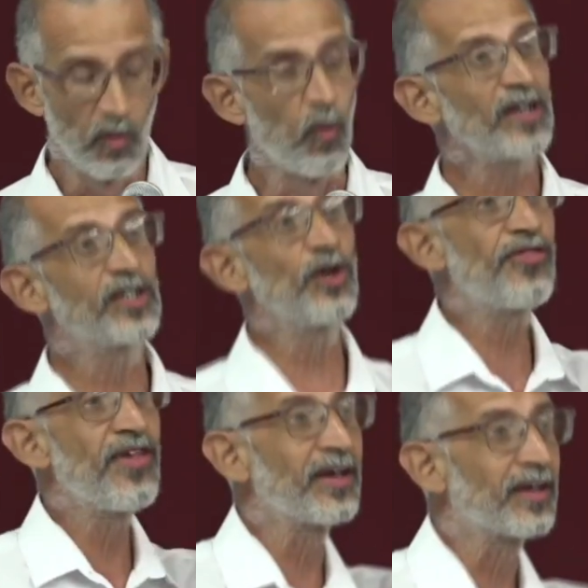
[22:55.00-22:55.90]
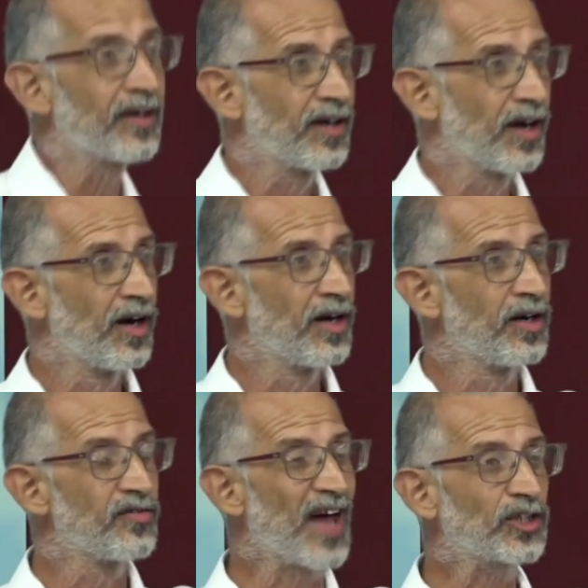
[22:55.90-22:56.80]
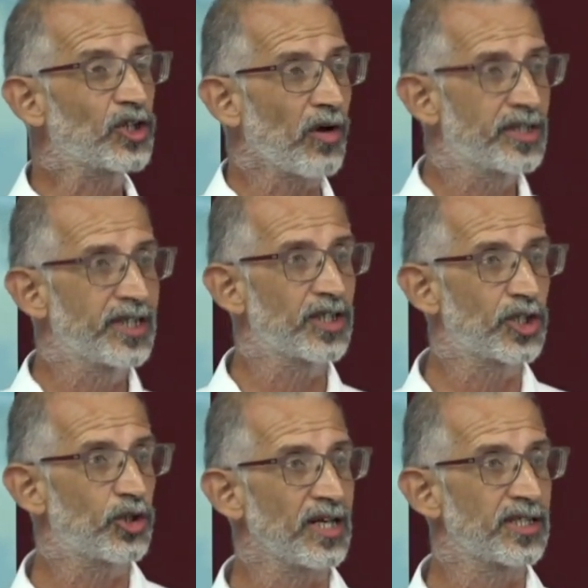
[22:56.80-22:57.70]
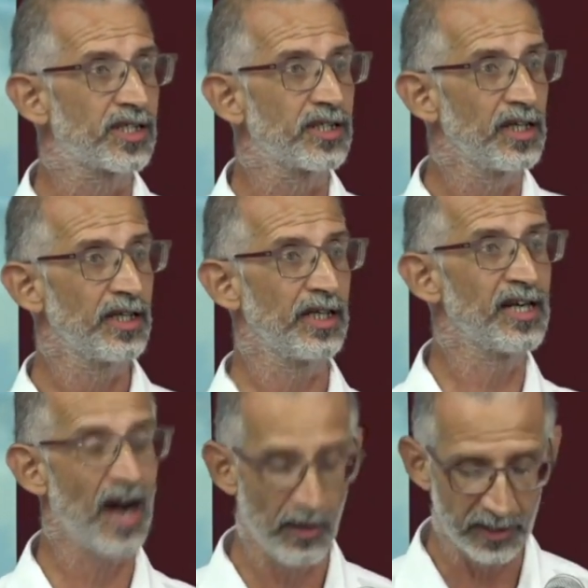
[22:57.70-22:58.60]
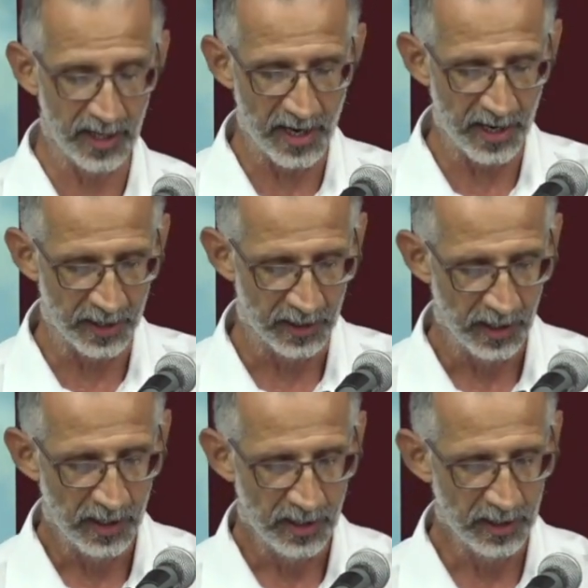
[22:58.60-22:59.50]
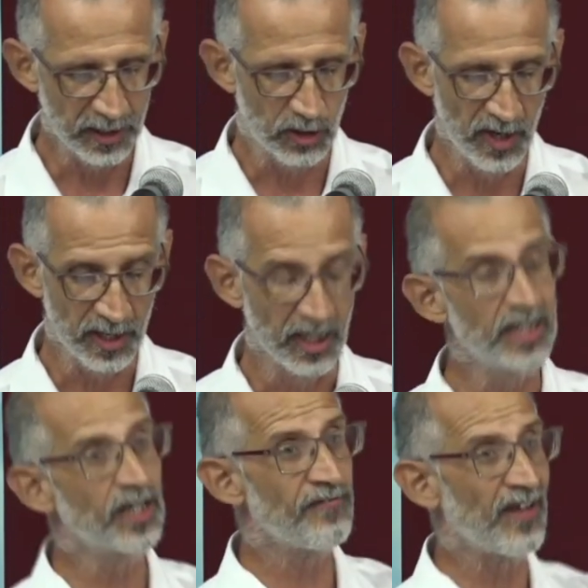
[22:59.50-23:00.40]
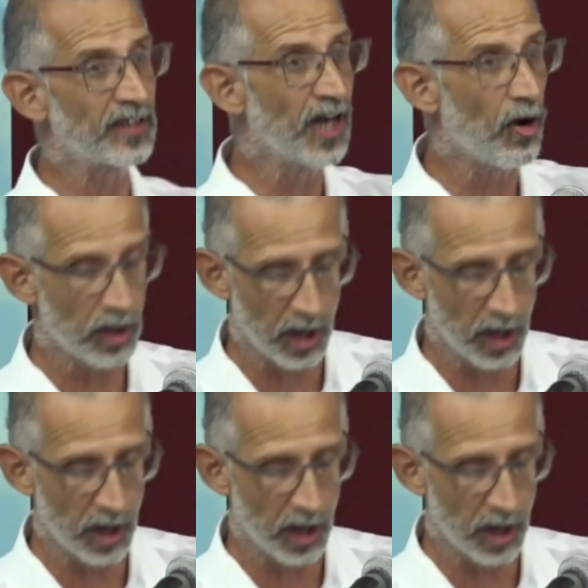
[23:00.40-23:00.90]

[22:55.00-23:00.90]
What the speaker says: What do you think that toxic stress in our DNA is doing? Is it affecting our